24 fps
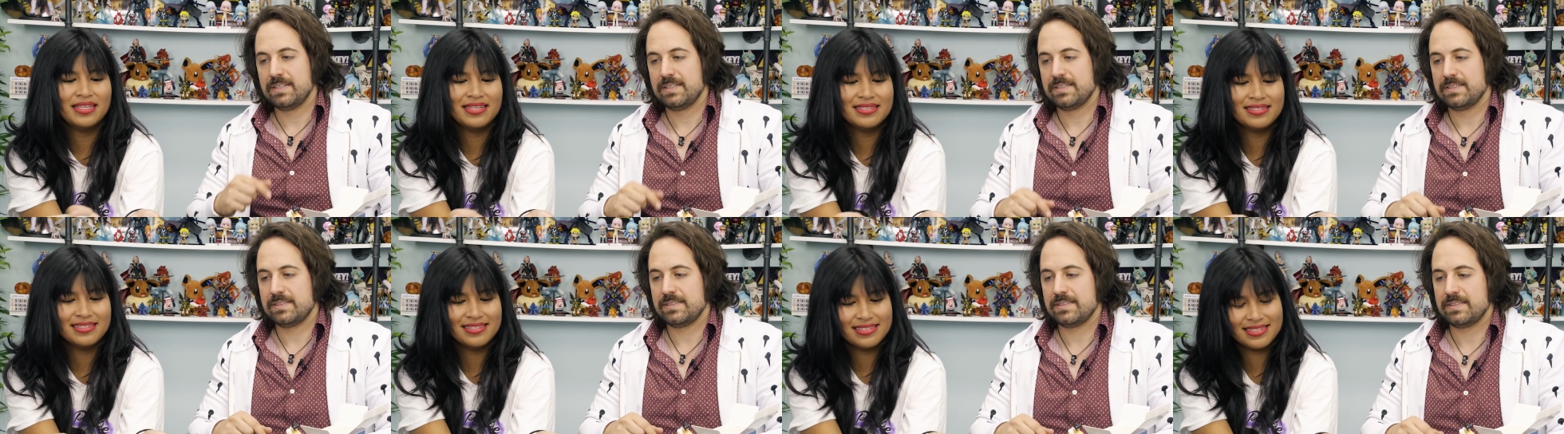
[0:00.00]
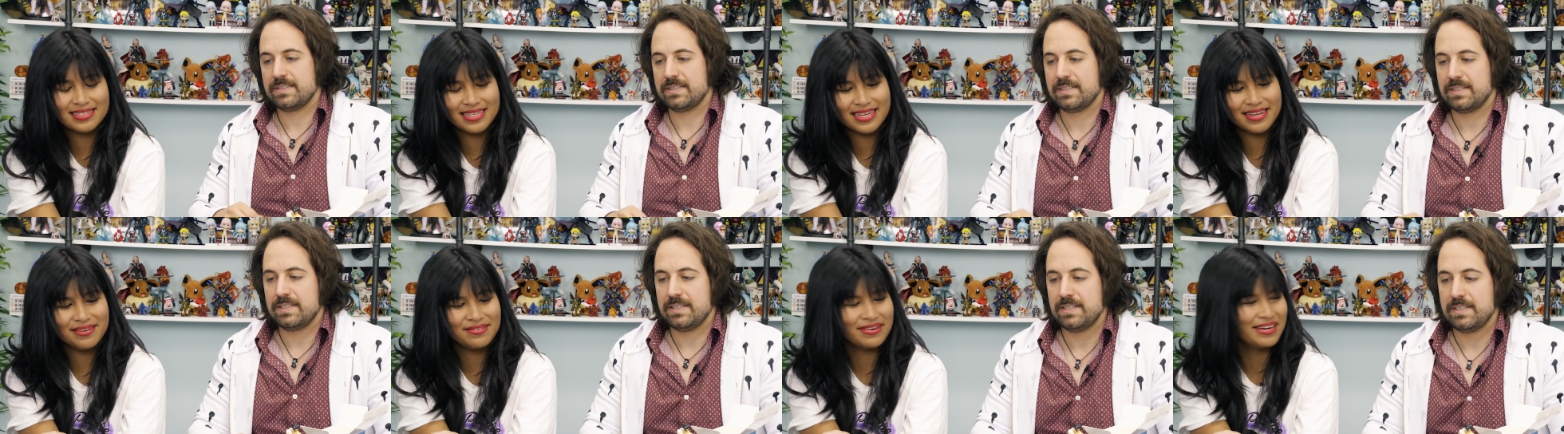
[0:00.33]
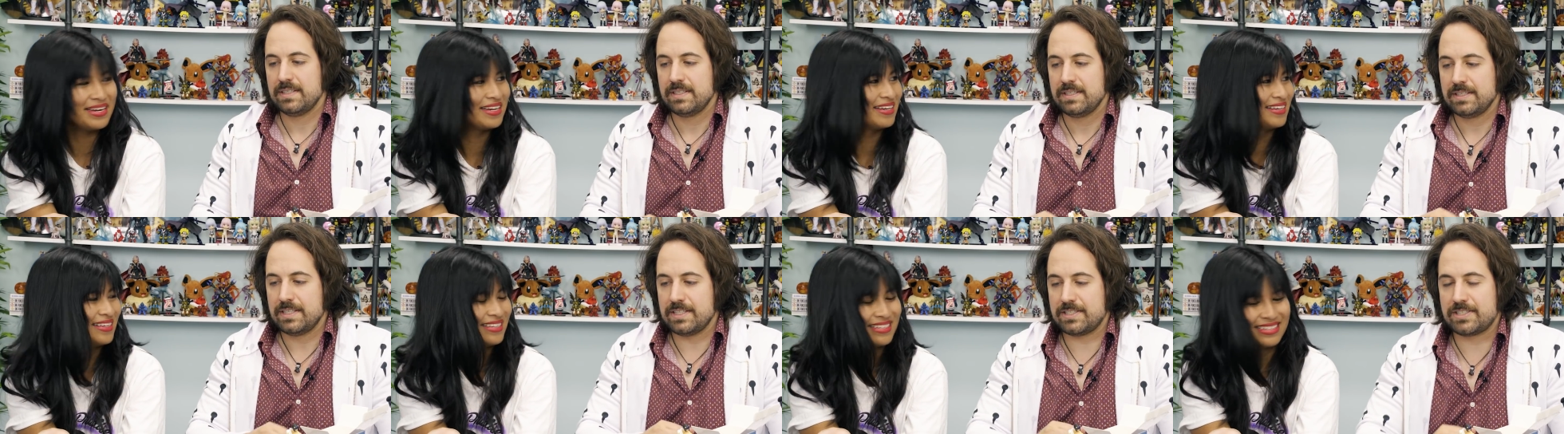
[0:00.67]
Speaker 1: What does this say,
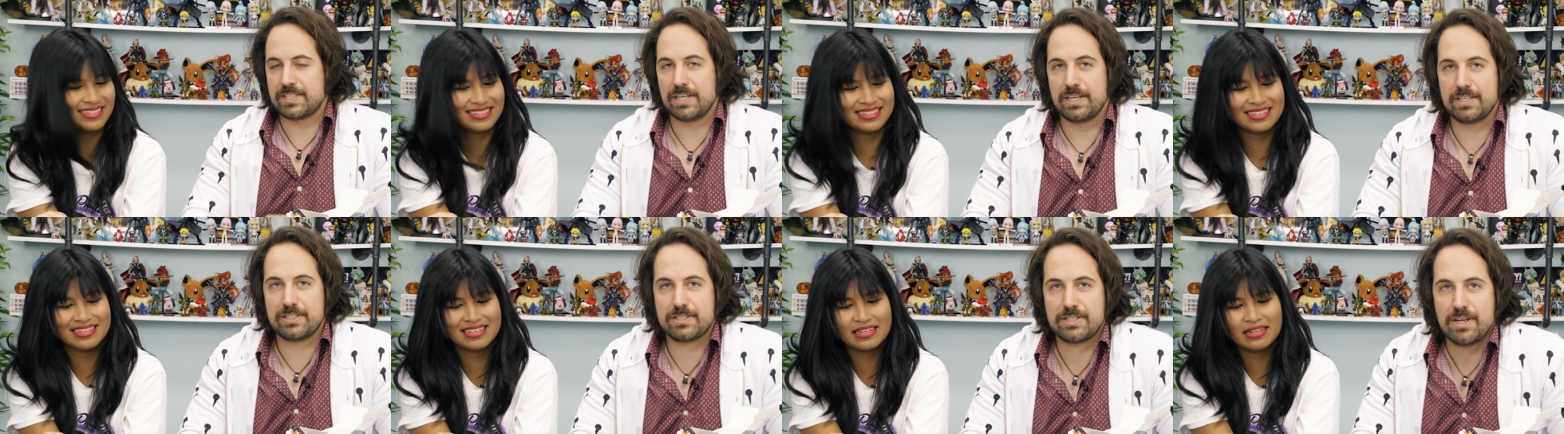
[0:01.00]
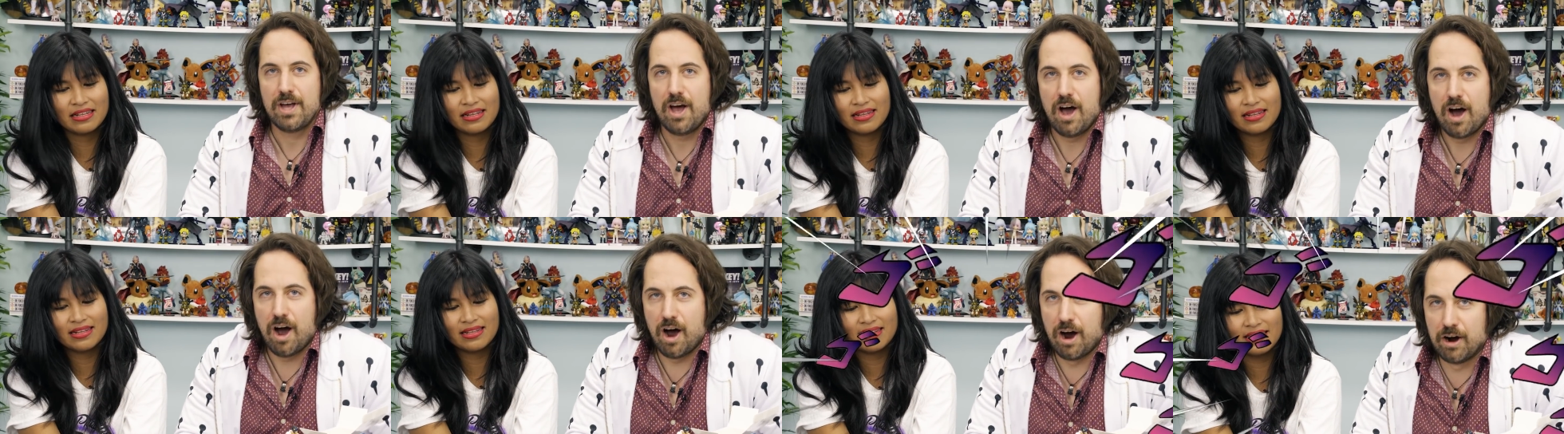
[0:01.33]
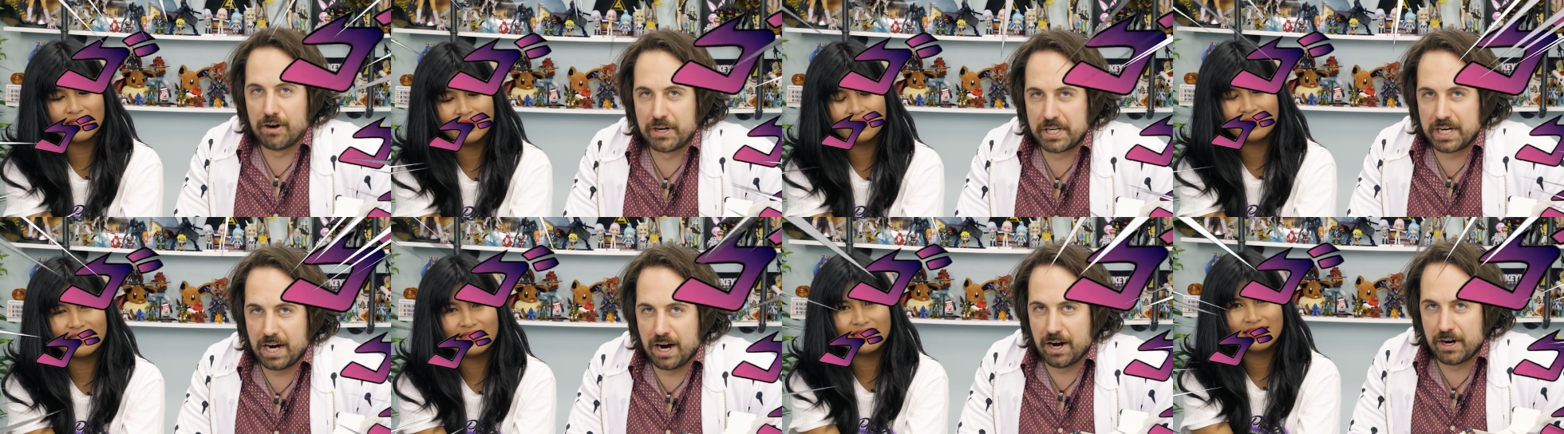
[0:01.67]
Ray?
Speaker 2: This says,
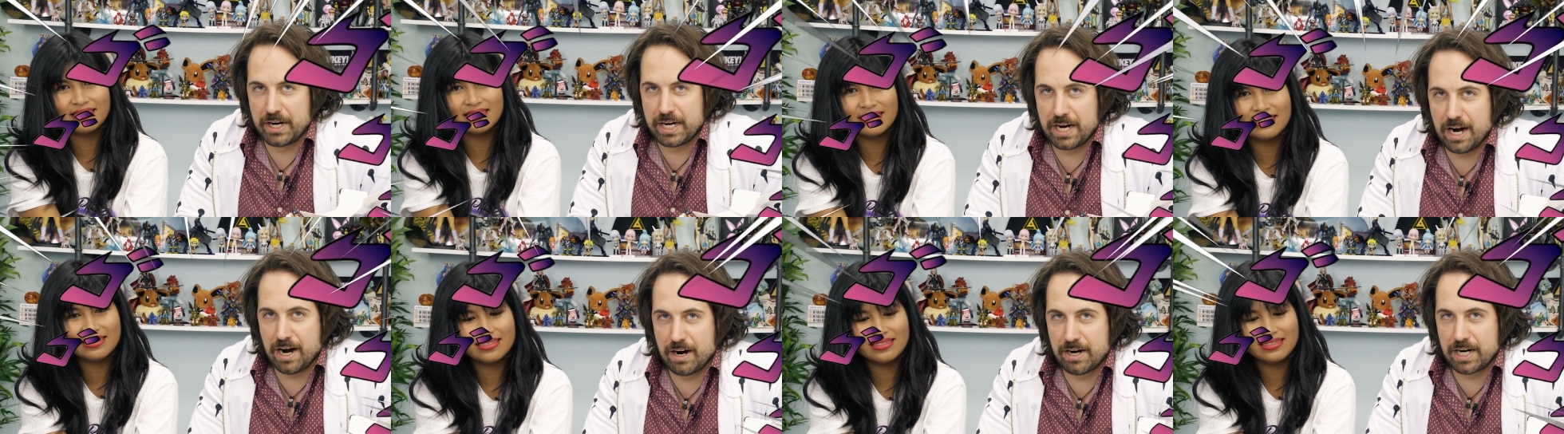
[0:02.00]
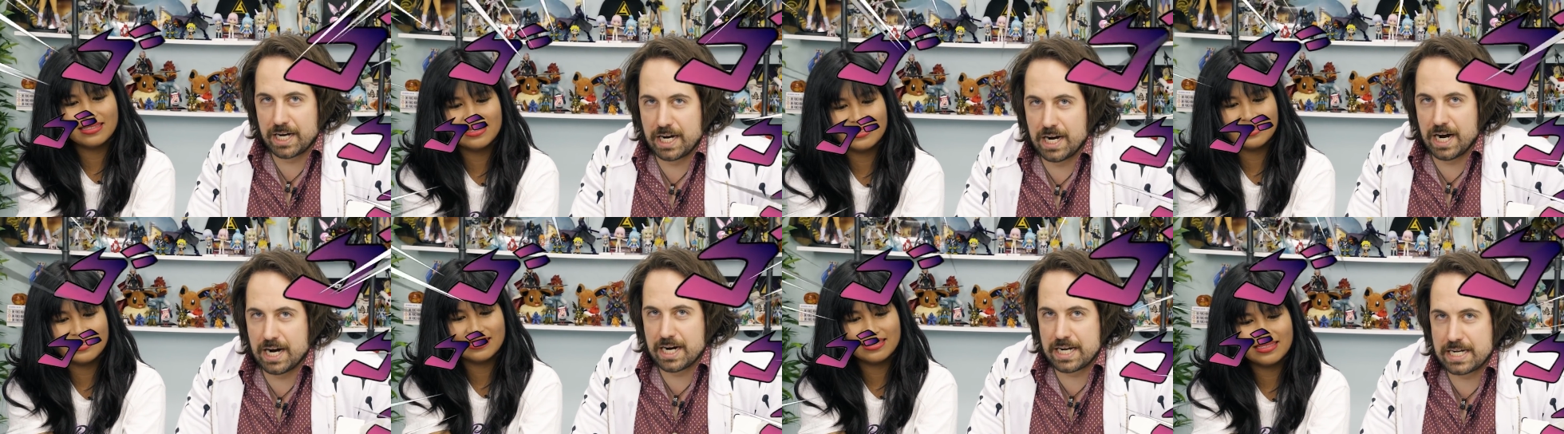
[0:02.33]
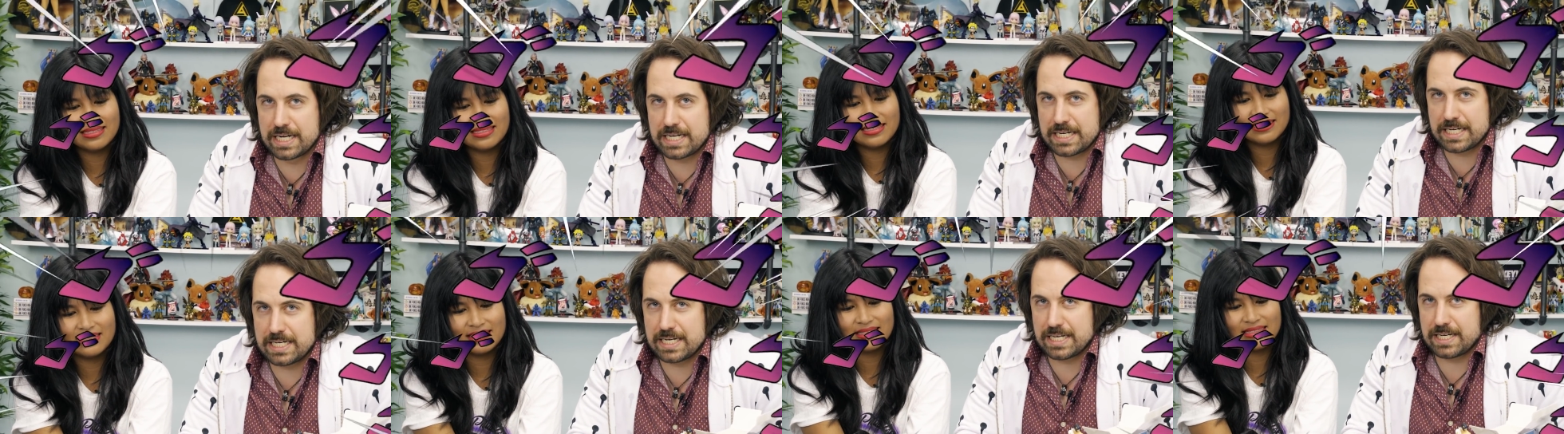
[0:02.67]

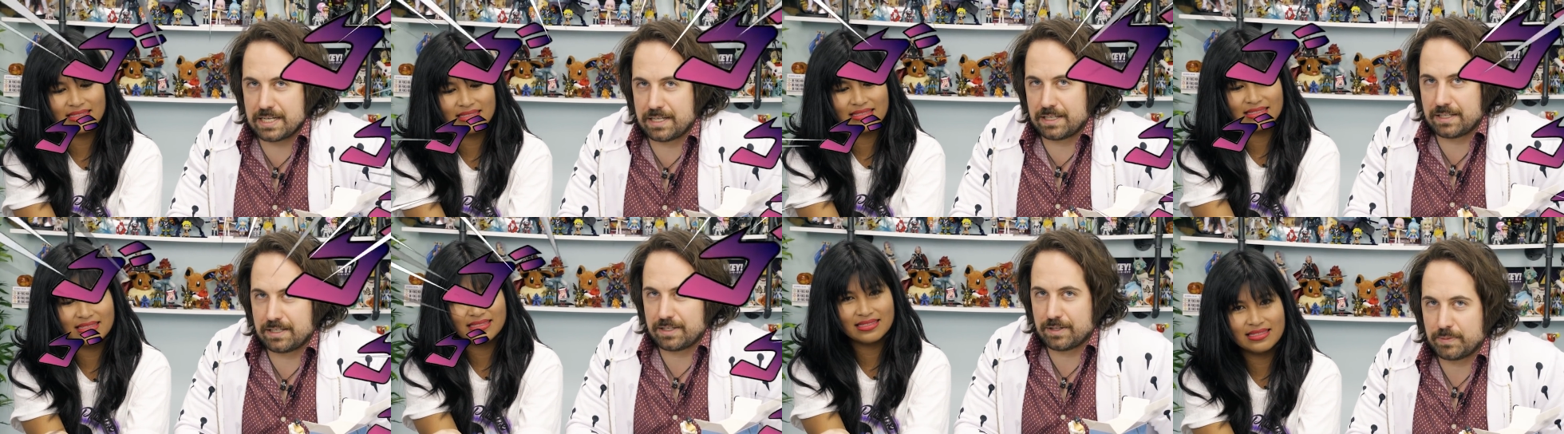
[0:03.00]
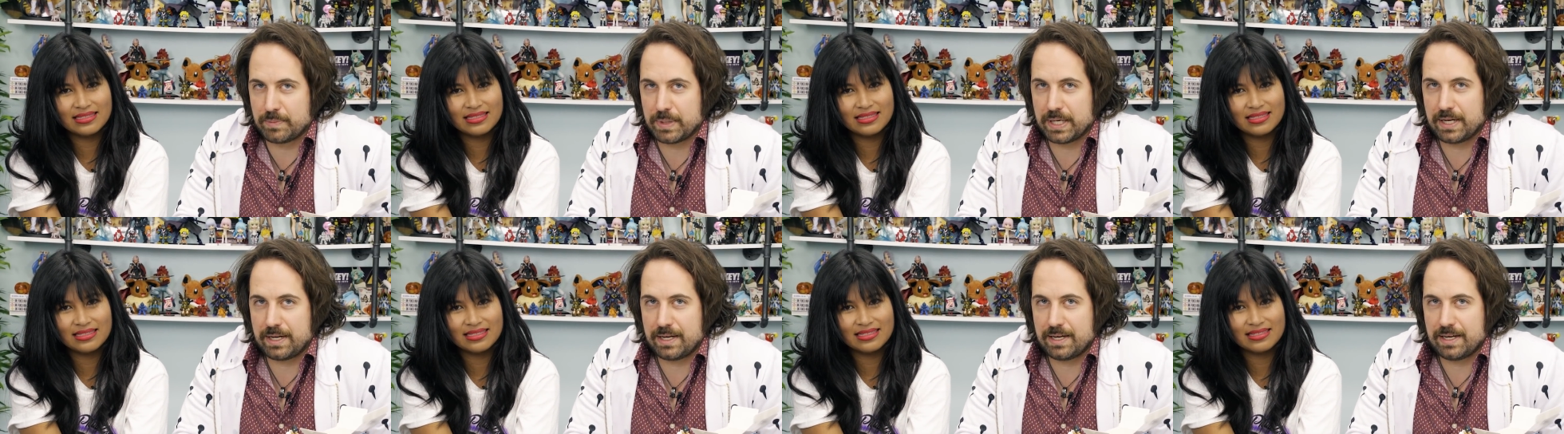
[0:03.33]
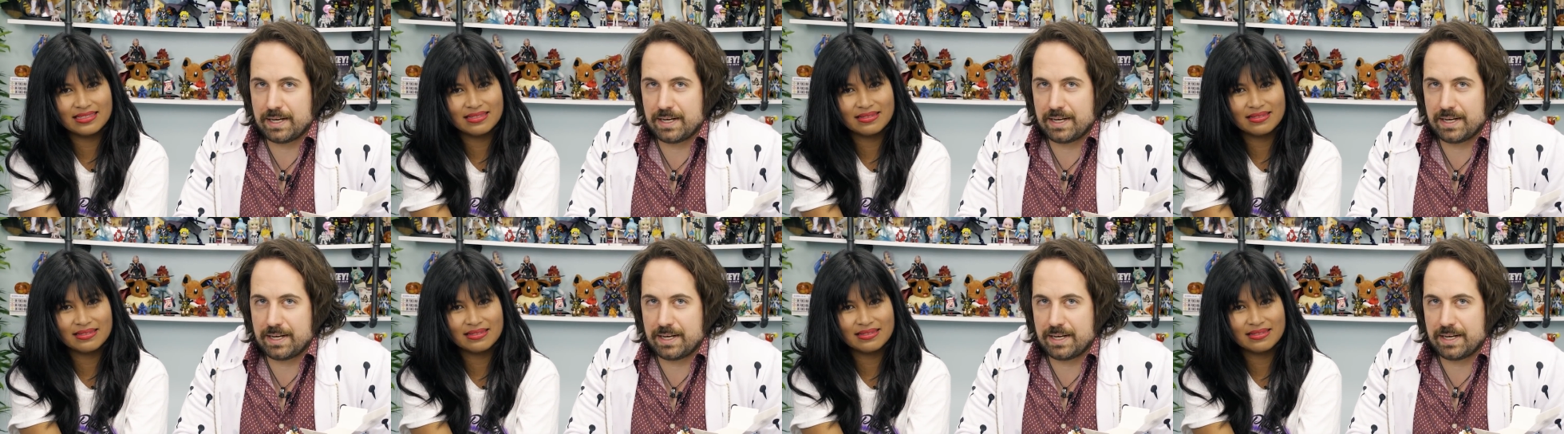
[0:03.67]
Ari. Goodbye.